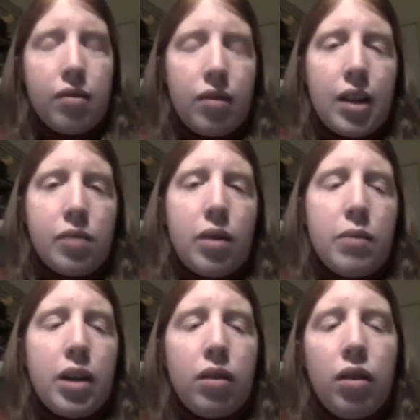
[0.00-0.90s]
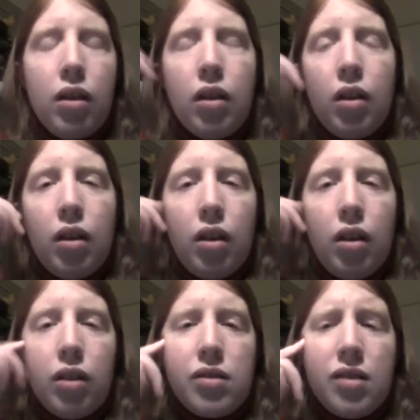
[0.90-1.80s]
mean mental health. That's what I
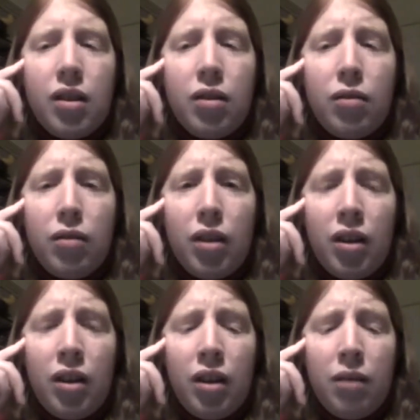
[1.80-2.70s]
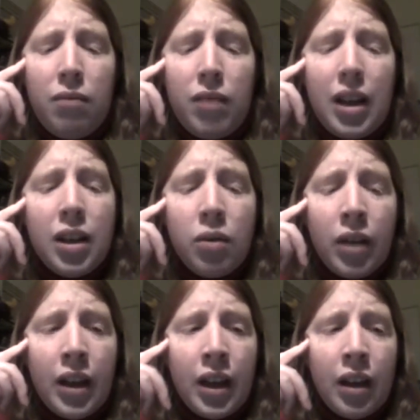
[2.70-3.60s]
mean. So,
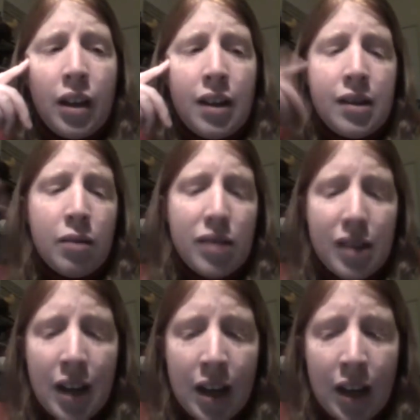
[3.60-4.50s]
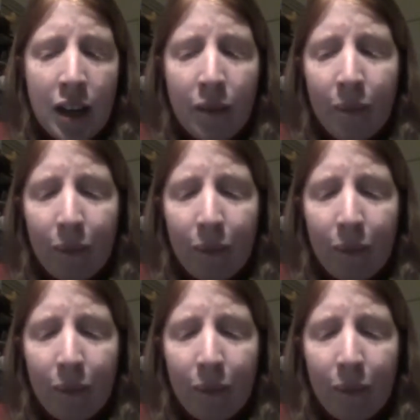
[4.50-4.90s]
anyway, as I was saying,